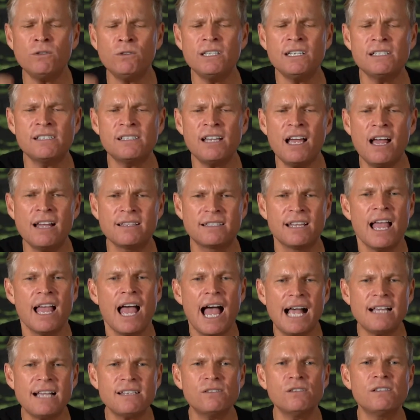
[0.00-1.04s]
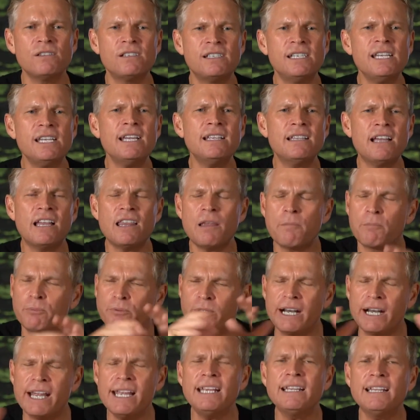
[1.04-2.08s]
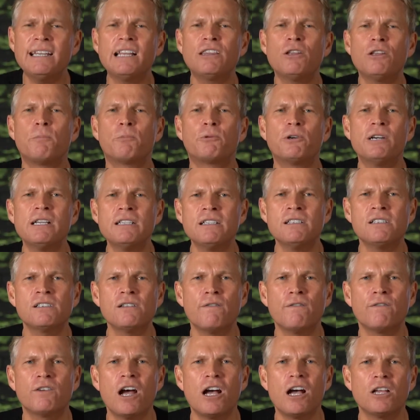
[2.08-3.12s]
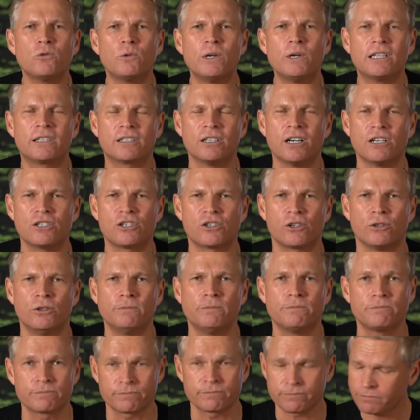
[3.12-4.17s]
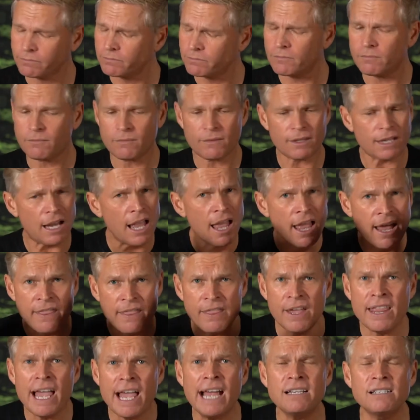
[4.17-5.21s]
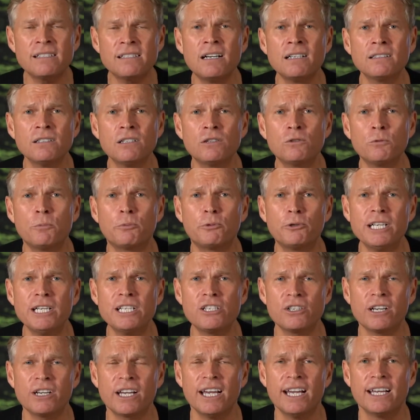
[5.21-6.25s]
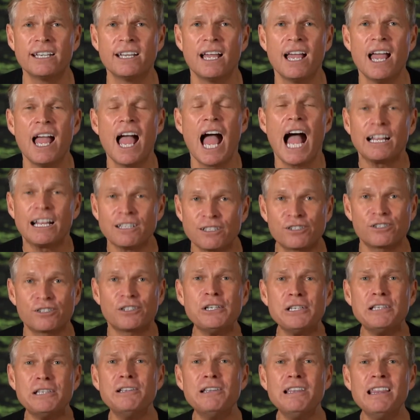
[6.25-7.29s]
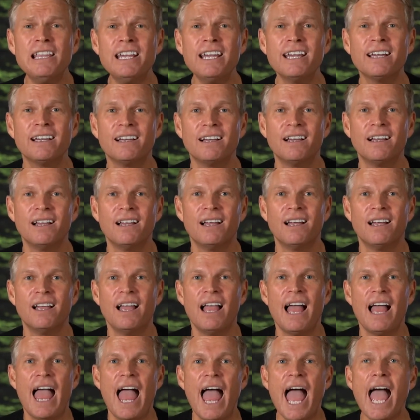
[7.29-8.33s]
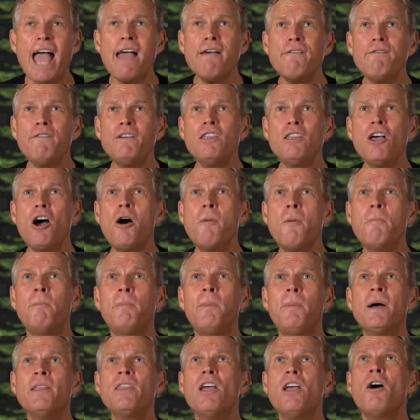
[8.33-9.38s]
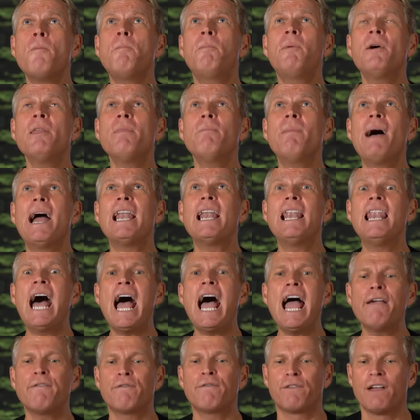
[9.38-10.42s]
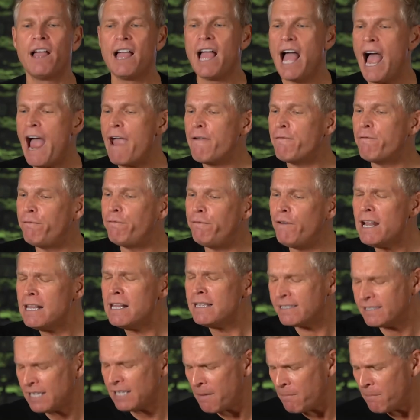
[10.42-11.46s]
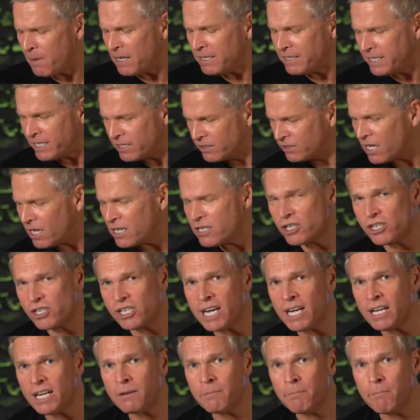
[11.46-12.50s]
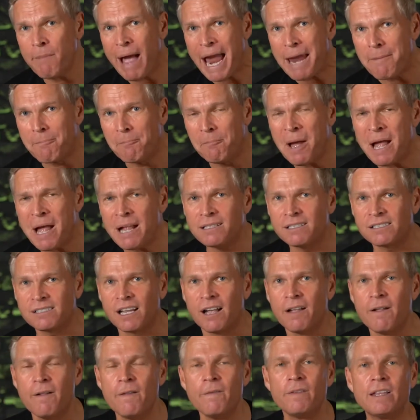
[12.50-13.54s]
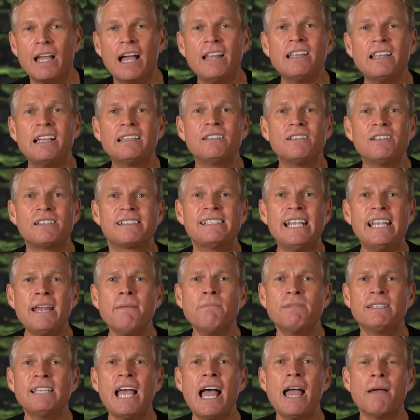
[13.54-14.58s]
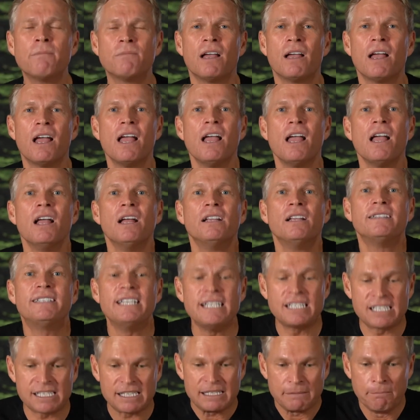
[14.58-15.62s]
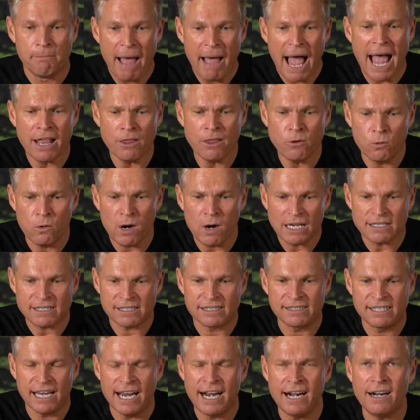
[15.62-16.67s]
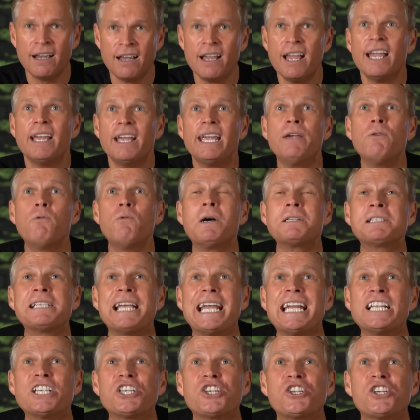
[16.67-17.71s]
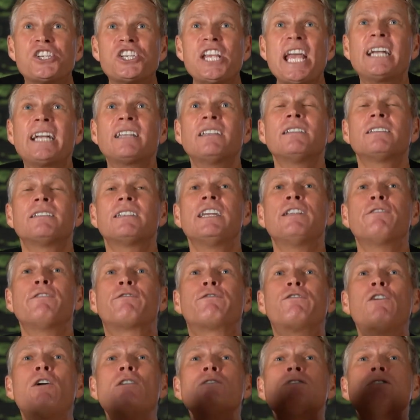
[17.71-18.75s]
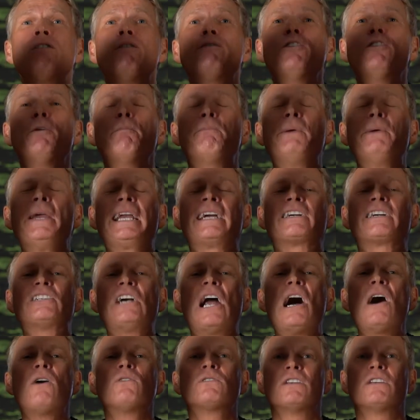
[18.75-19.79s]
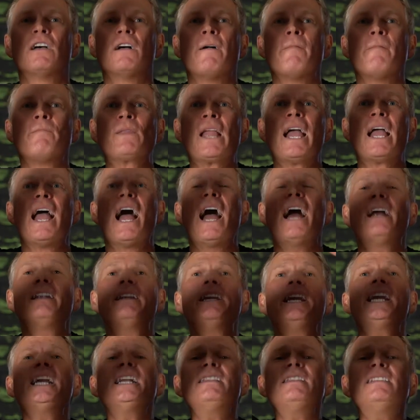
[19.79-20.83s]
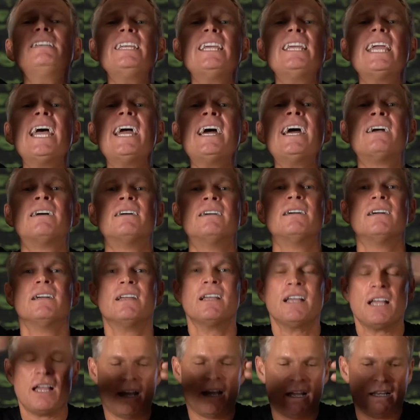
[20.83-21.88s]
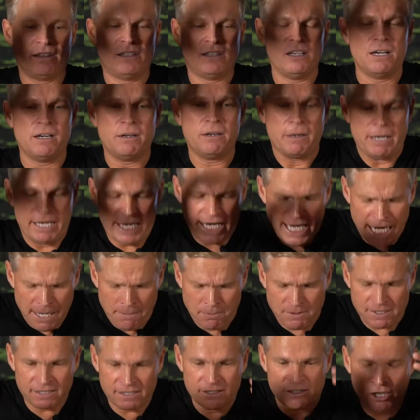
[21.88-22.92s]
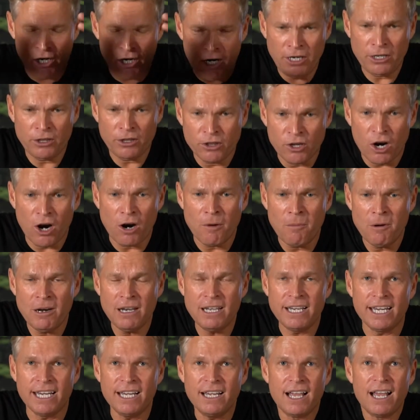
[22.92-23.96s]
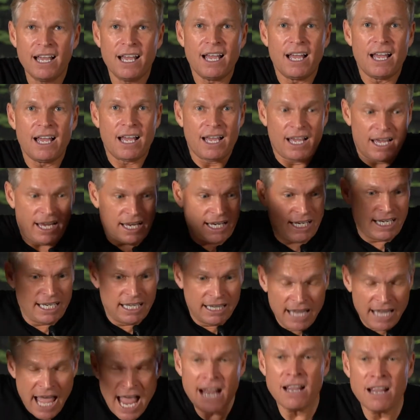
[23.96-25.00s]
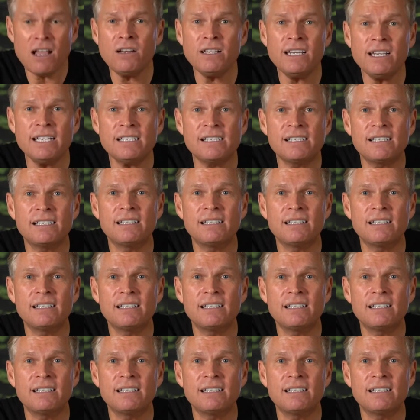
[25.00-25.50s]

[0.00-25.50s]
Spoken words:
you this hat as a seed, and praying that the presence of God will touch you. Then I started to preach again, and suddenly, heaven opened upon my life. I felt somebody touching my pants, and at the same time, this man who was there, he was ejected in front of the big crowd, and in the air, the hips turned normally, he landed